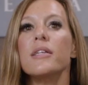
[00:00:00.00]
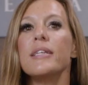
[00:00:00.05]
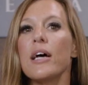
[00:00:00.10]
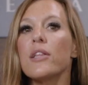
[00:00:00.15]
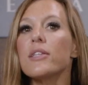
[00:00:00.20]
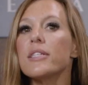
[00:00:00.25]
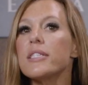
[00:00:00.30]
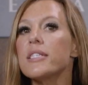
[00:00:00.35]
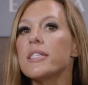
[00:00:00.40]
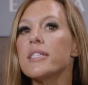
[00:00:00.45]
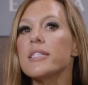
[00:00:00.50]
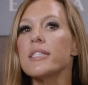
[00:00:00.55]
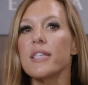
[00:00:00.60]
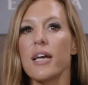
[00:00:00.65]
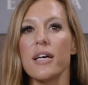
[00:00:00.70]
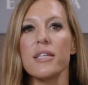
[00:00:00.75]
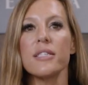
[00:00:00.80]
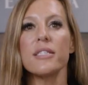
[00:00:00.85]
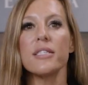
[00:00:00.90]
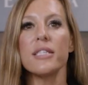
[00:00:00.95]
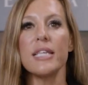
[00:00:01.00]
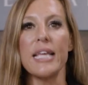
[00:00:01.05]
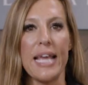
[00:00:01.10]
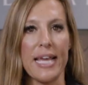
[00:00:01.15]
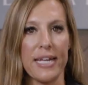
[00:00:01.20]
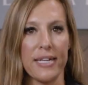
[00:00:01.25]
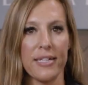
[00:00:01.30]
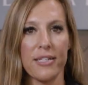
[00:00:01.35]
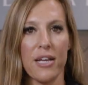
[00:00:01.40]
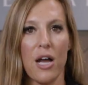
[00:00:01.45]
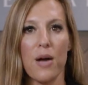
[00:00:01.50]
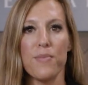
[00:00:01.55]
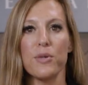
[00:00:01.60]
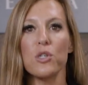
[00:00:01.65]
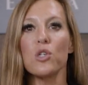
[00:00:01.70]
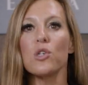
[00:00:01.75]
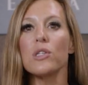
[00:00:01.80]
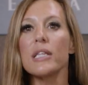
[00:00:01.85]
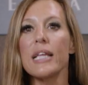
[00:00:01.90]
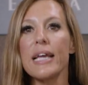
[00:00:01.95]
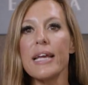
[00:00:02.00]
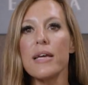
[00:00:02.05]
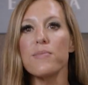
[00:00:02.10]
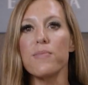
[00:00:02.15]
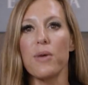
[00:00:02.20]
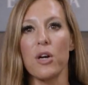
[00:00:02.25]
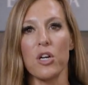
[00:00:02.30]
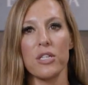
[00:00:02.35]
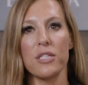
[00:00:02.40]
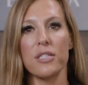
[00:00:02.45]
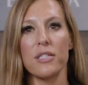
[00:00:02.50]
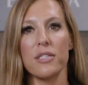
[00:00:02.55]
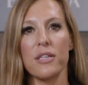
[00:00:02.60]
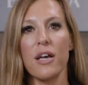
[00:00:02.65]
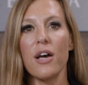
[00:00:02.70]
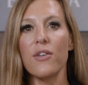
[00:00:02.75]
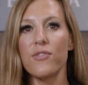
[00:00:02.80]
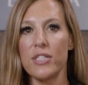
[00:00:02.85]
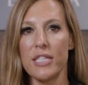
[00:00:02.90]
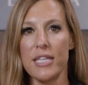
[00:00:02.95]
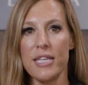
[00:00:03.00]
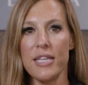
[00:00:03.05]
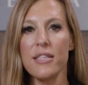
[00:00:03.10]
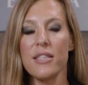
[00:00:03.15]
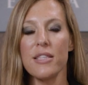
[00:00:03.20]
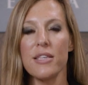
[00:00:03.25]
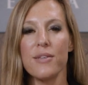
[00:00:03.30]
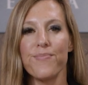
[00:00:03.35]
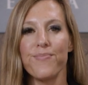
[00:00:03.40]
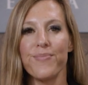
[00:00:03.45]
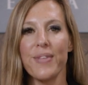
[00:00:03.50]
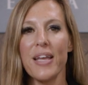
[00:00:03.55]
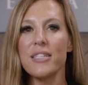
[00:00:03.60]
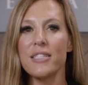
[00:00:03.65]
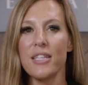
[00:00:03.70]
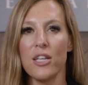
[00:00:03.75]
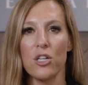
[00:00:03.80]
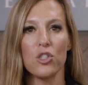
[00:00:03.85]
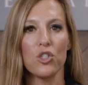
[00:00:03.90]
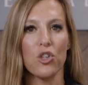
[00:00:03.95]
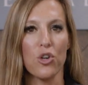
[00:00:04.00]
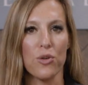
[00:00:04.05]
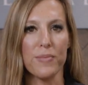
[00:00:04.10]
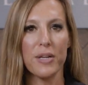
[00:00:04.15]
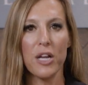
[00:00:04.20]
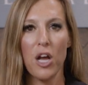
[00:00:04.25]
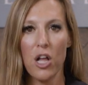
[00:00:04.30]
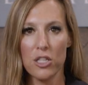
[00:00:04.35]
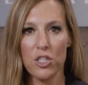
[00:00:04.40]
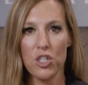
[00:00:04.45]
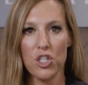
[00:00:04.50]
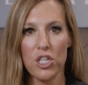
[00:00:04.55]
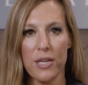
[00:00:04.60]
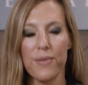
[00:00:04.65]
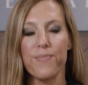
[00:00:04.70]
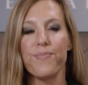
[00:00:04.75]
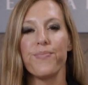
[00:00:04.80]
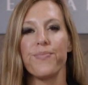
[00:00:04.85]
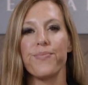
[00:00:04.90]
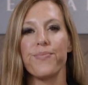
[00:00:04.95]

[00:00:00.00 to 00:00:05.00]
Now let's discuss the anatomical landmarks of teeth and dental terminology.